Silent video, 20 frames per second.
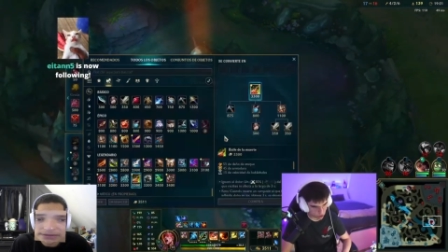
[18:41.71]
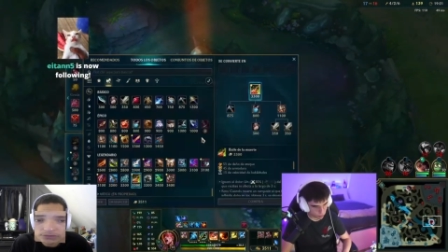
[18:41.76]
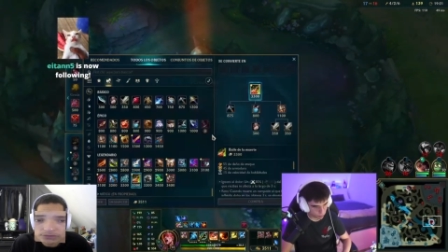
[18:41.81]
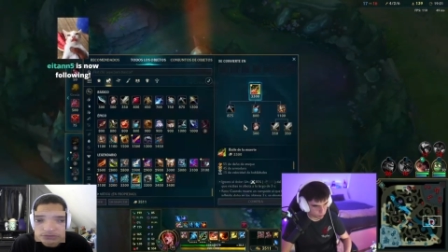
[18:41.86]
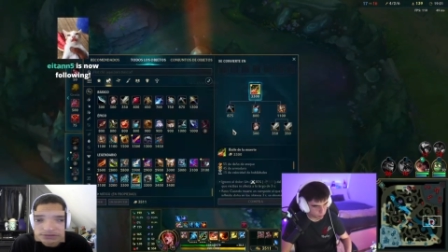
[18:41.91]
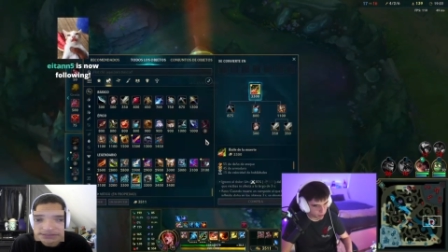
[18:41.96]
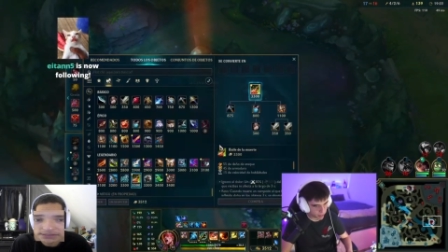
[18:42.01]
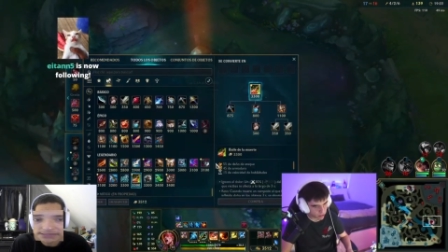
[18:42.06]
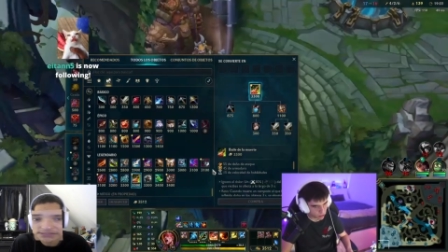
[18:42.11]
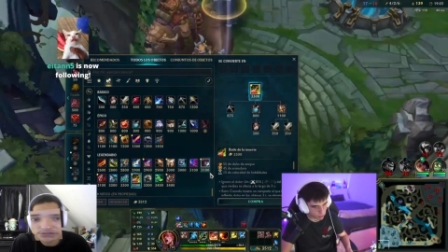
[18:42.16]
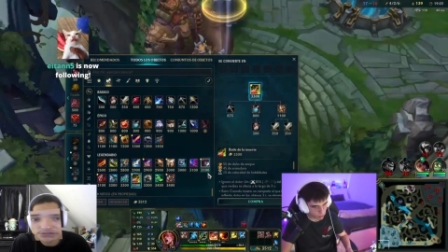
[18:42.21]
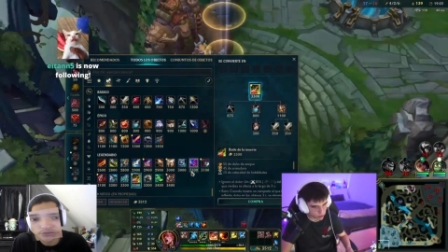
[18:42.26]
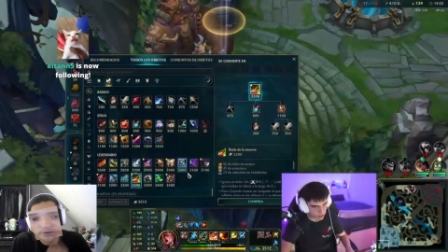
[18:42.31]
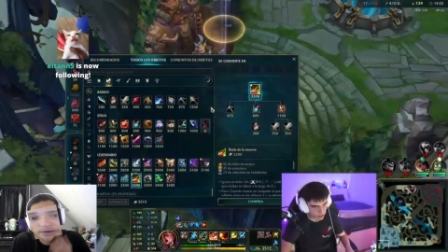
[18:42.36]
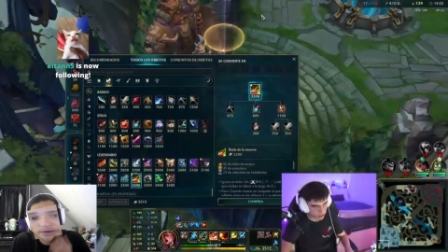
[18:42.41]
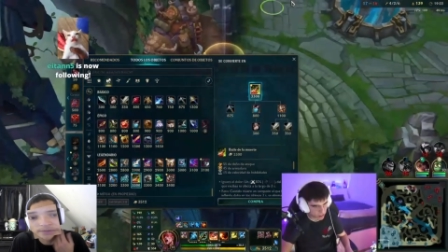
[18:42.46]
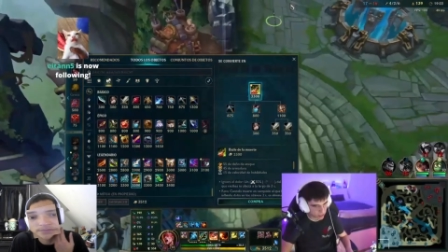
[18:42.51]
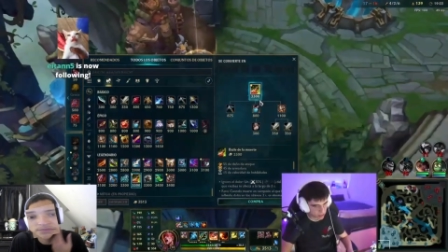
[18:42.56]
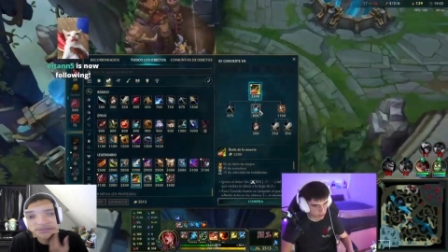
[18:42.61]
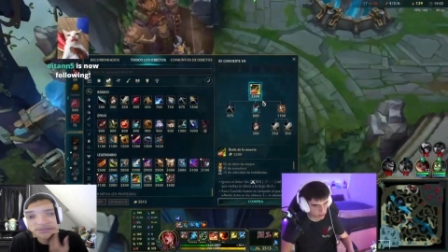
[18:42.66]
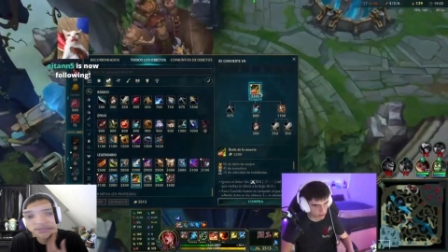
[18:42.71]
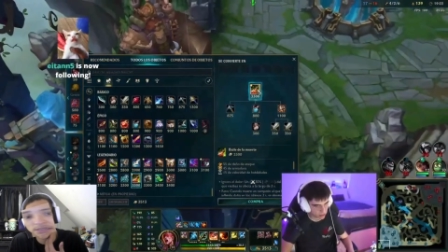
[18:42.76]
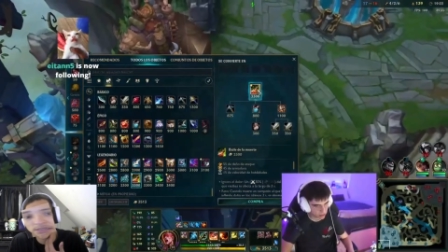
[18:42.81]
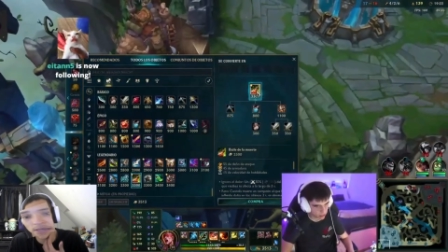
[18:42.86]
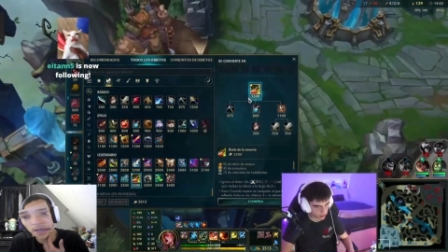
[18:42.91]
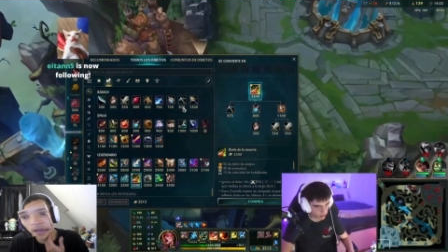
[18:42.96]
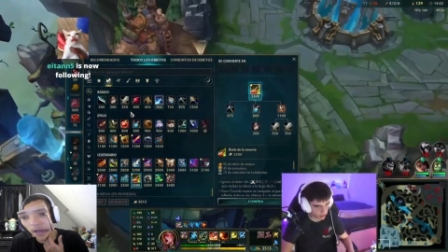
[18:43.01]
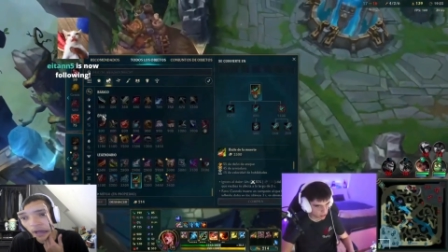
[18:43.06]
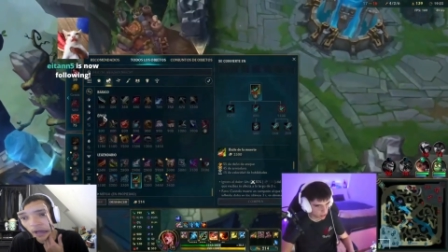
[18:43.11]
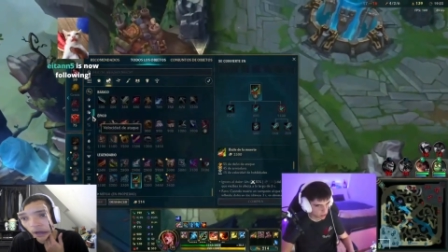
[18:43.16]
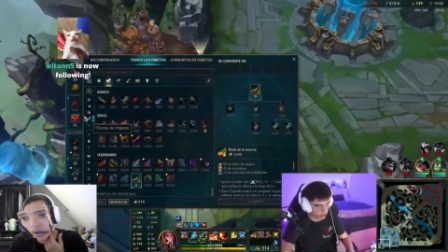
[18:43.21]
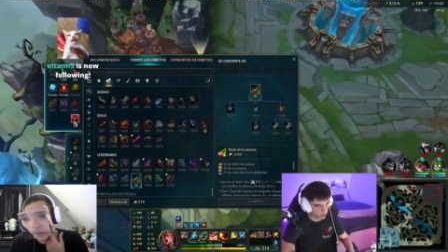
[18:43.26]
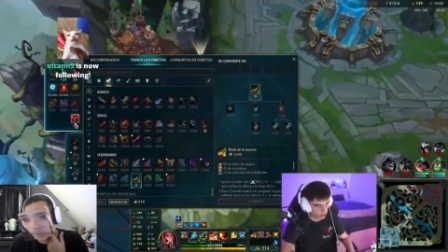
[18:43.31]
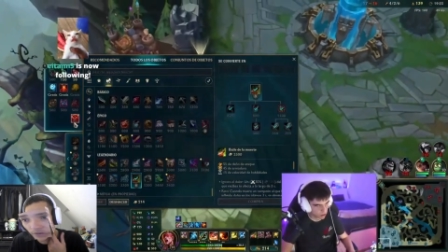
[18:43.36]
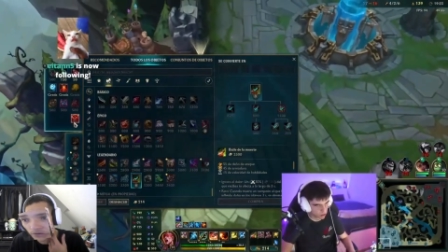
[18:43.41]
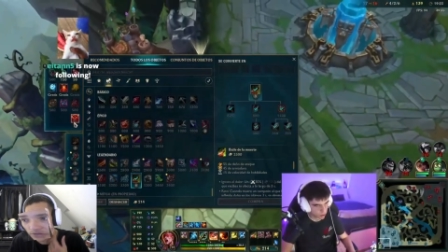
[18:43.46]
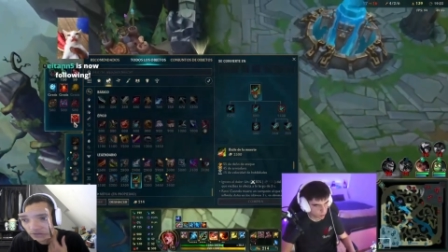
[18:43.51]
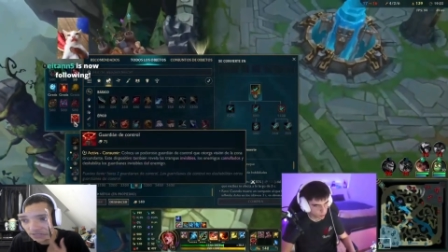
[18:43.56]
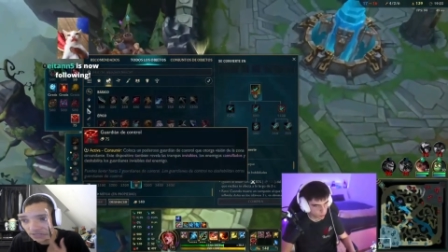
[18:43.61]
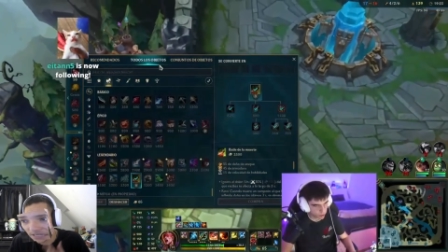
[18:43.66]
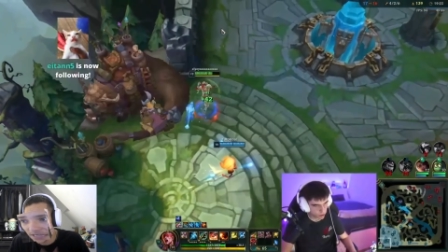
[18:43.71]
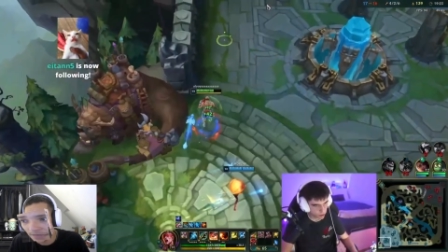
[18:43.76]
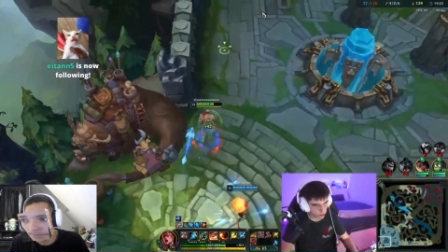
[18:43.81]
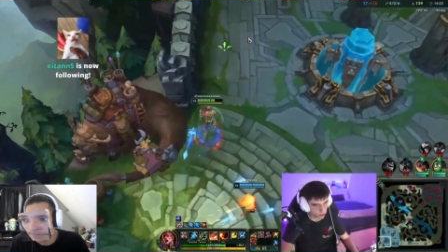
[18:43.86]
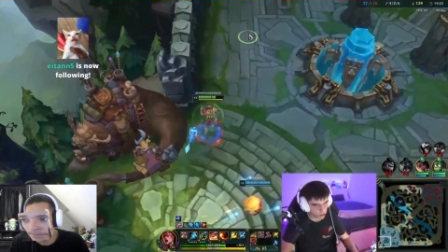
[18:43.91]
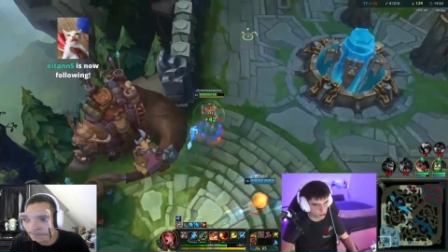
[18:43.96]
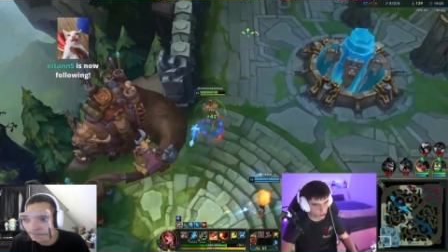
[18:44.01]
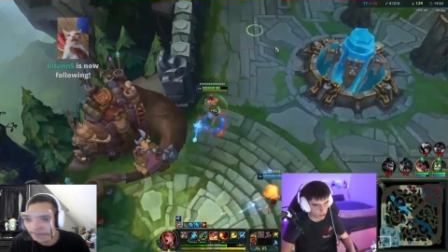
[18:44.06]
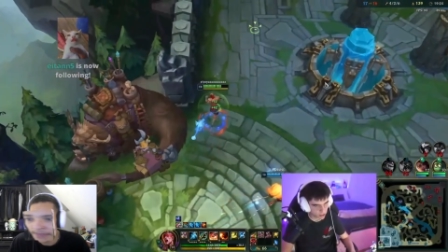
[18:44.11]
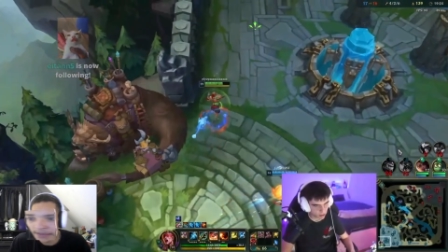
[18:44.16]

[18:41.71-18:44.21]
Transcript: quality scrims um, with your team.